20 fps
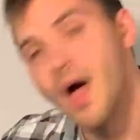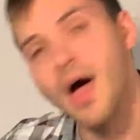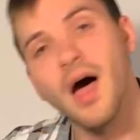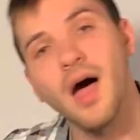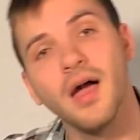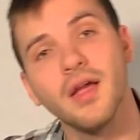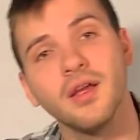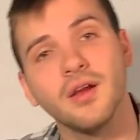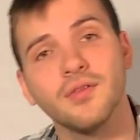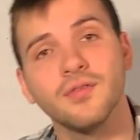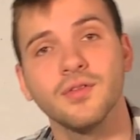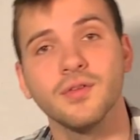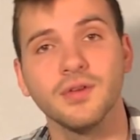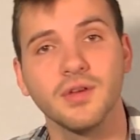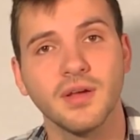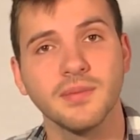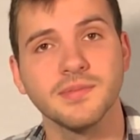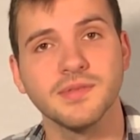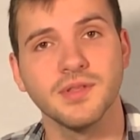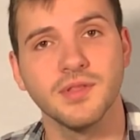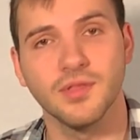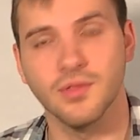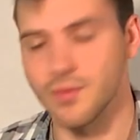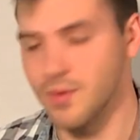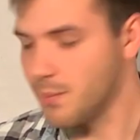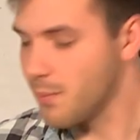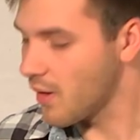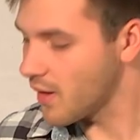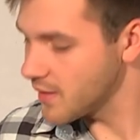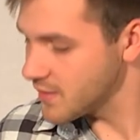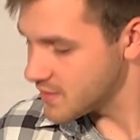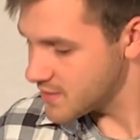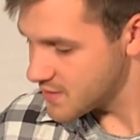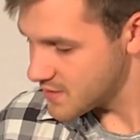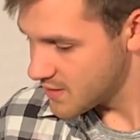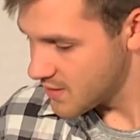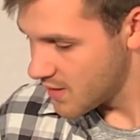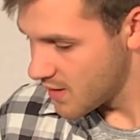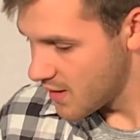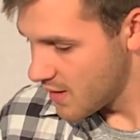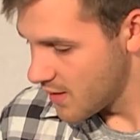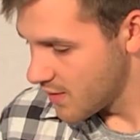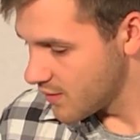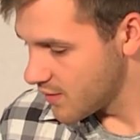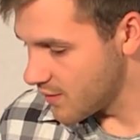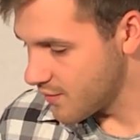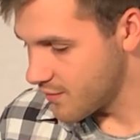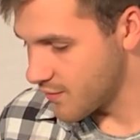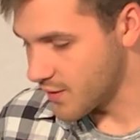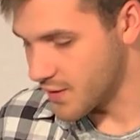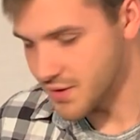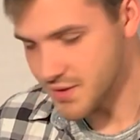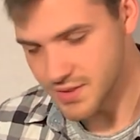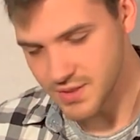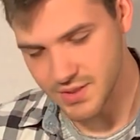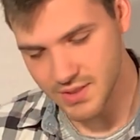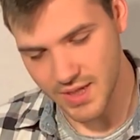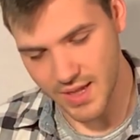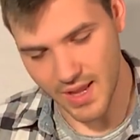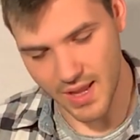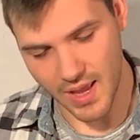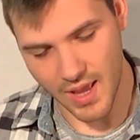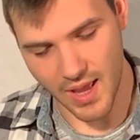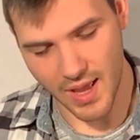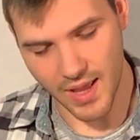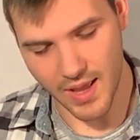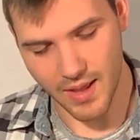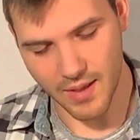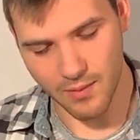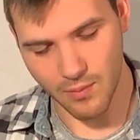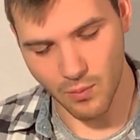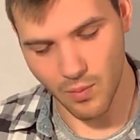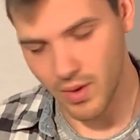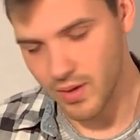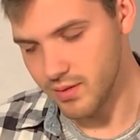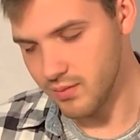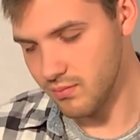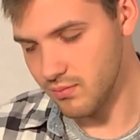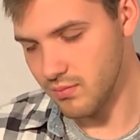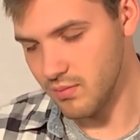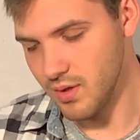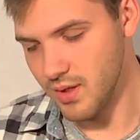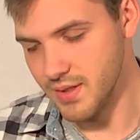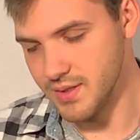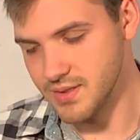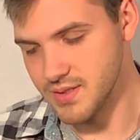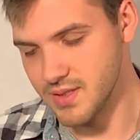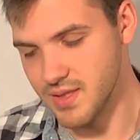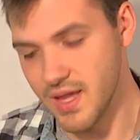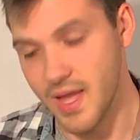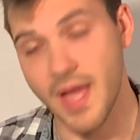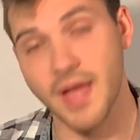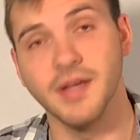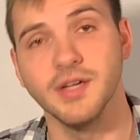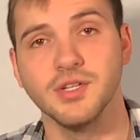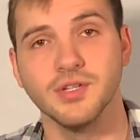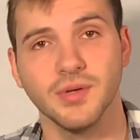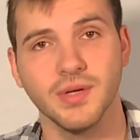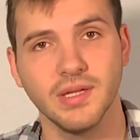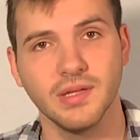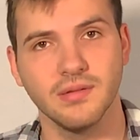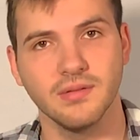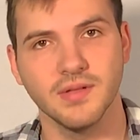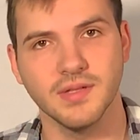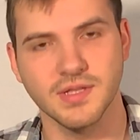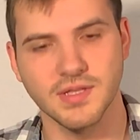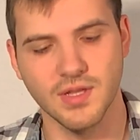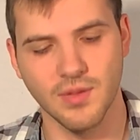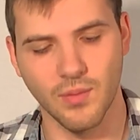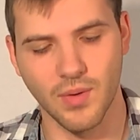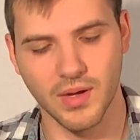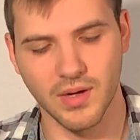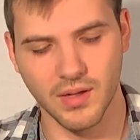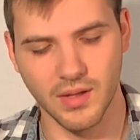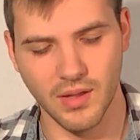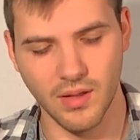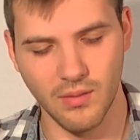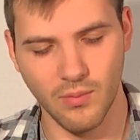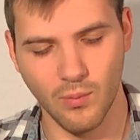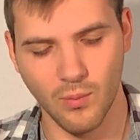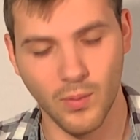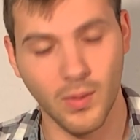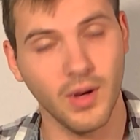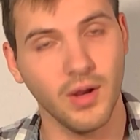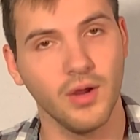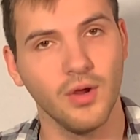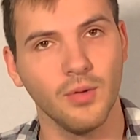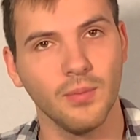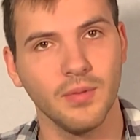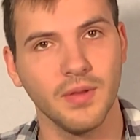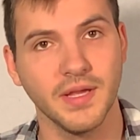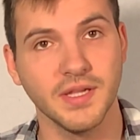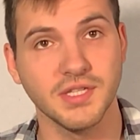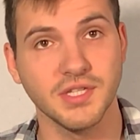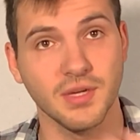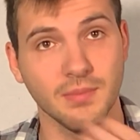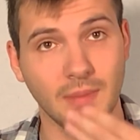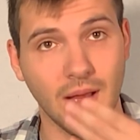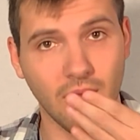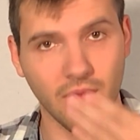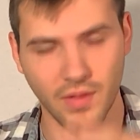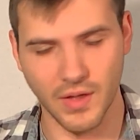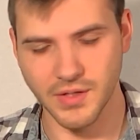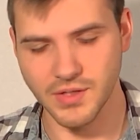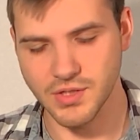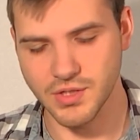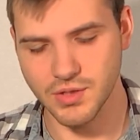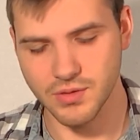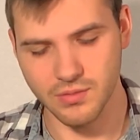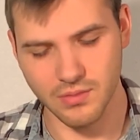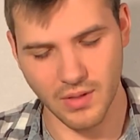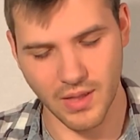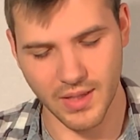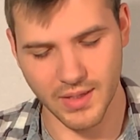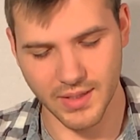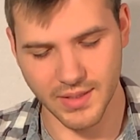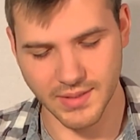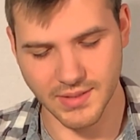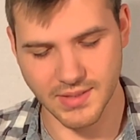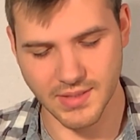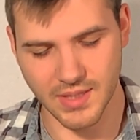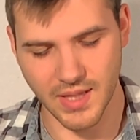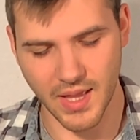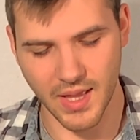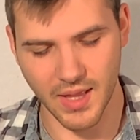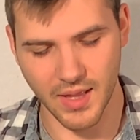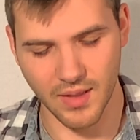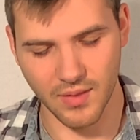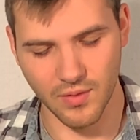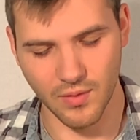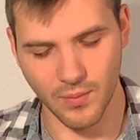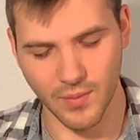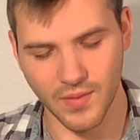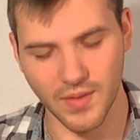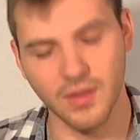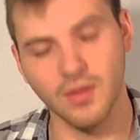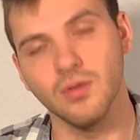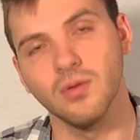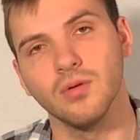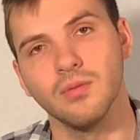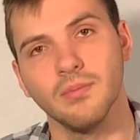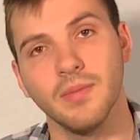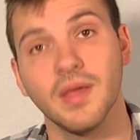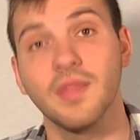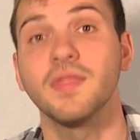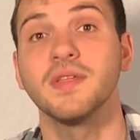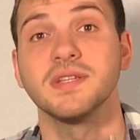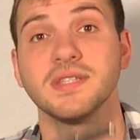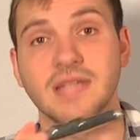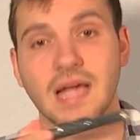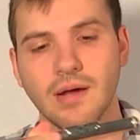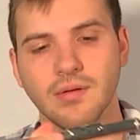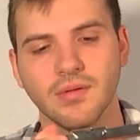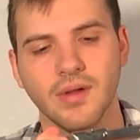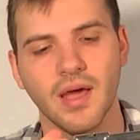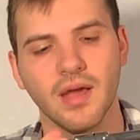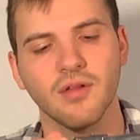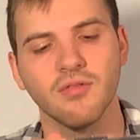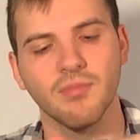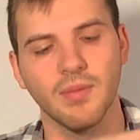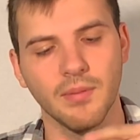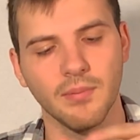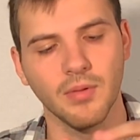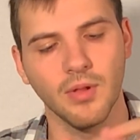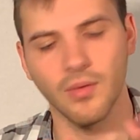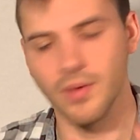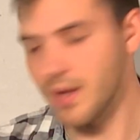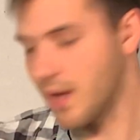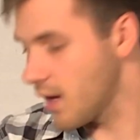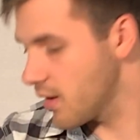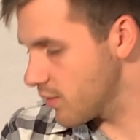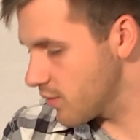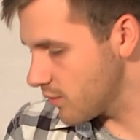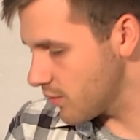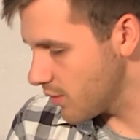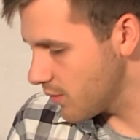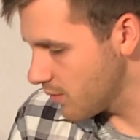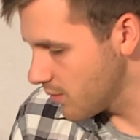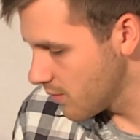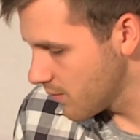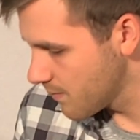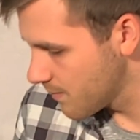So. Your flute comes in 3 parts. The first one is the head joint. This is the one where you'll place your mouth onto, and it's the one that you'll make the sound out of by blowing air through.